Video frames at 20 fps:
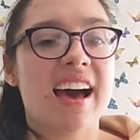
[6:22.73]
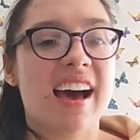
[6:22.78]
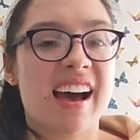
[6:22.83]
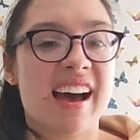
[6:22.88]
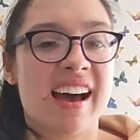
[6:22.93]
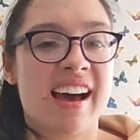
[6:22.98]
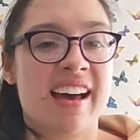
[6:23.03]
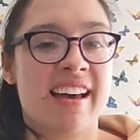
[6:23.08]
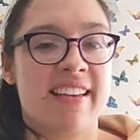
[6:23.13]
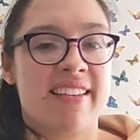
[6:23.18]

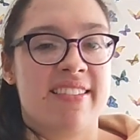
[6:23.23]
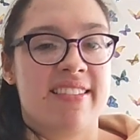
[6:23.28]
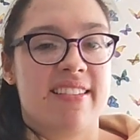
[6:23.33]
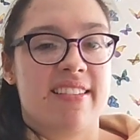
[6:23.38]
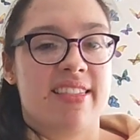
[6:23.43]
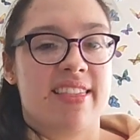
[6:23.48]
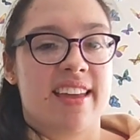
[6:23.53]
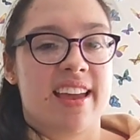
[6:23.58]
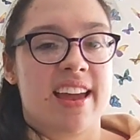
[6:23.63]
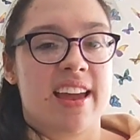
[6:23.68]
as
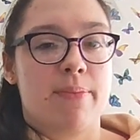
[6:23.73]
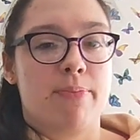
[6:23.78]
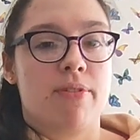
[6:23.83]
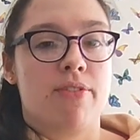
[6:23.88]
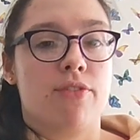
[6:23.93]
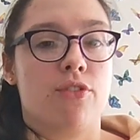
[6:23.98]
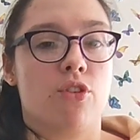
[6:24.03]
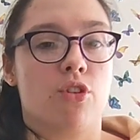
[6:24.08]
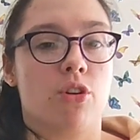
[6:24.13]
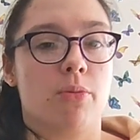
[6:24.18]
the
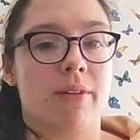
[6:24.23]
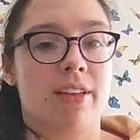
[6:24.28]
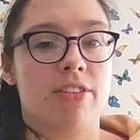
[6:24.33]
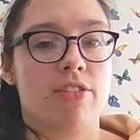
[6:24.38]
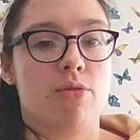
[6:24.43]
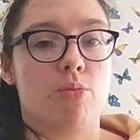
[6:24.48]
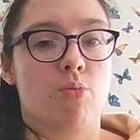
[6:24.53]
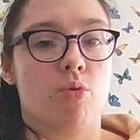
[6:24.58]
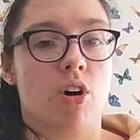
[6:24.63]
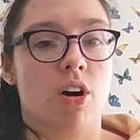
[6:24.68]

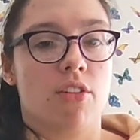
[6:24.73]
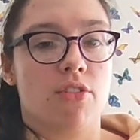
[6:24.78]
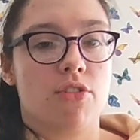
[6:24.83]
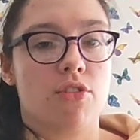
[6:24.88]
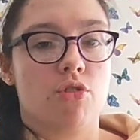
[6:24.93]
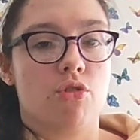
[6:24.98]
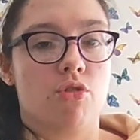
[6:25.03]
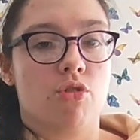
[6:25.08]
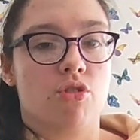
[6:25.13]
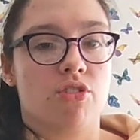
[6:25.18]
performance
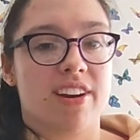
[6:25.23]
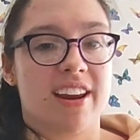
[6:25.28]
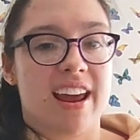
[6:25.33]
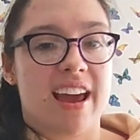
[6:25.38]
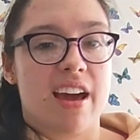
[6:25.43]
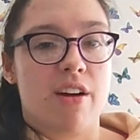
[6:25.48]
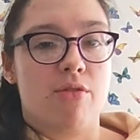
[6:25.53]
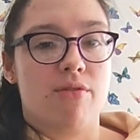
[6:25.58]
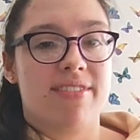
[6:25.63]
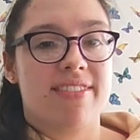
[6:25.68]
was
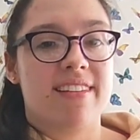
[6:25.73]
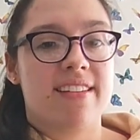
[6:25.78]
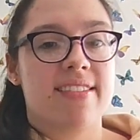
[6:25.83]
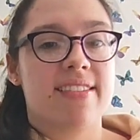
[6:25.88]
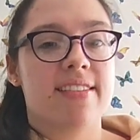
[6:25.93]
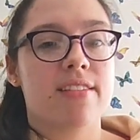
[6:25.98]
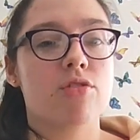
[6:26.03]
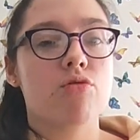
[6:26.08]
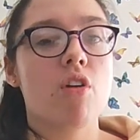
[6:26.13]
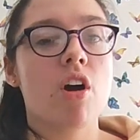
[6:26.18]
audio
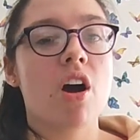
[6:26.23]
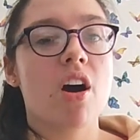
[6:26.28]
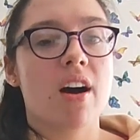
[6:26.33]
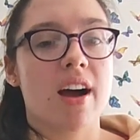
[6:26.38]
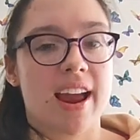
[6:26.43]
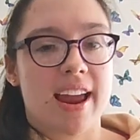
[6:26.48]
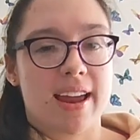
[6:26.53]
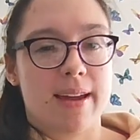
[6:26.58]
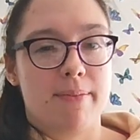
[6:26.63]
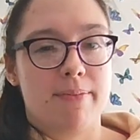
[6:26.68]

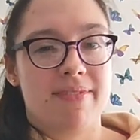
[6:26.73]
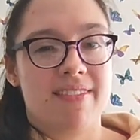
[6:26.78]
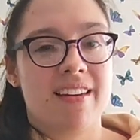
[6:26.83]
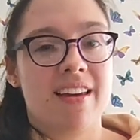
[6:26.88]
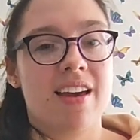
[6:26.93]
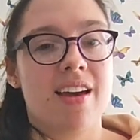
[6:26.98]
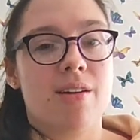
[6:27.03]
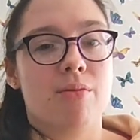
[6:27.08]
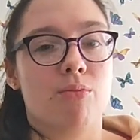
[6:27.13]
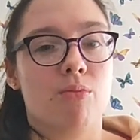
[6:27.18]
described,
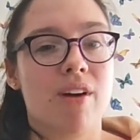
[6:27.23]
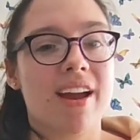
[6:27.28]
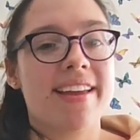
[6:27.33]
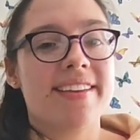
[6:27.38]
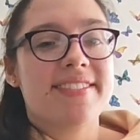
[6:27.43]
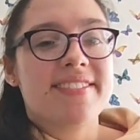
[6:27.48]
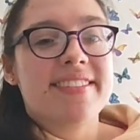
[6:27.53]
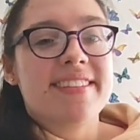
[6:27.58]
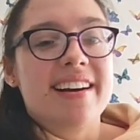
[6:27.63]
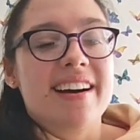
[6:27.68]

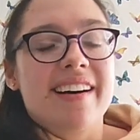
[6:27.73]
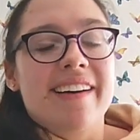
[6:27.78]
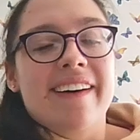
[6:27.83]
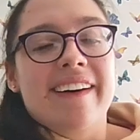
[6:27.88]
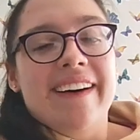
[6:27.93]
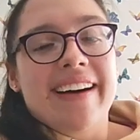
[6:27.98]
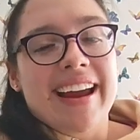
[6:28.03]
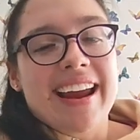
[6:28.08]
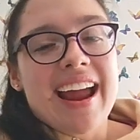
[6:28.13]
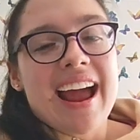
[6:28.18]
which
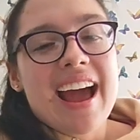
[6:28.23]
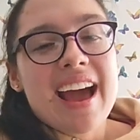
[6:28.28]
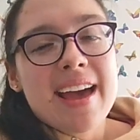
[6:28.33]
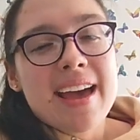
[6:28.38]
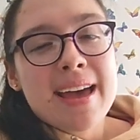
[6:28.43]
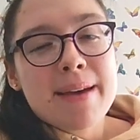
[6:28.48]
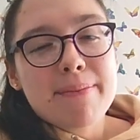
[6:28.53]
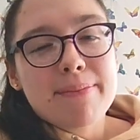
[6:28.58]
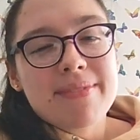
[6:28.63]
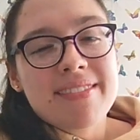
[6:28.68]
I
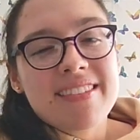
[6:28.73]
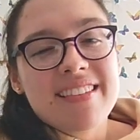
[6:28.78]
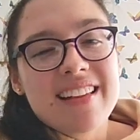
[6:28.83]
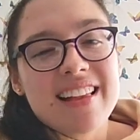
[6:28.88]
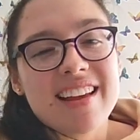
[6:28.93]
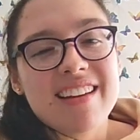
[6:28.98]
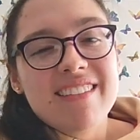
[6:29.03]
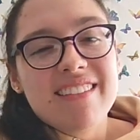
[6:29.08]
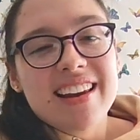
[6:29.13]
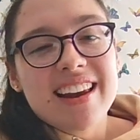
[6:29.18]

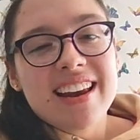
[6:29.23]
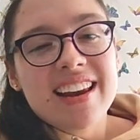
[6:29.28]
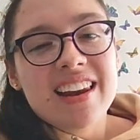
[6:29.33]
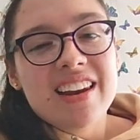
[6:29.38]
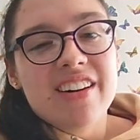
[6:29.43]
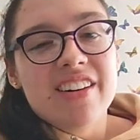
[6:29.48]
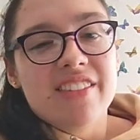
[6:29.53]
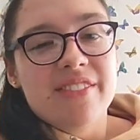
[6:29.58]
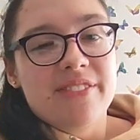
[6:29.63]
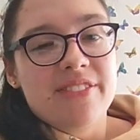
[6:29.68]
absolutely
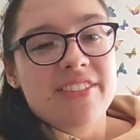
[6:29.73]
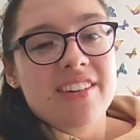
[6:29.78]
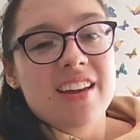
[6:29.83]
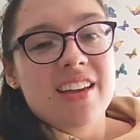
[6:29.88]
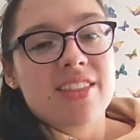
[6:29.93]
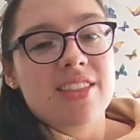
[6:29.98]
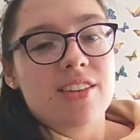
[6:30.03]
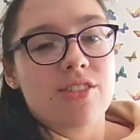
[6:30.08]
loved.